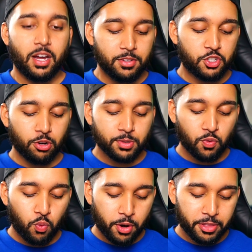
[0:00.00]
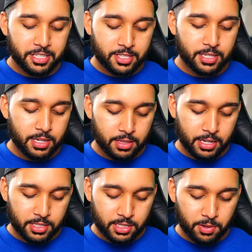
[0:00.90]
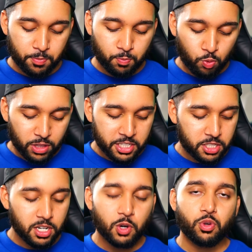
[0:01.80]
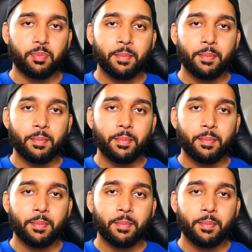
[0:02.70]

In terms of where they sit really snug with my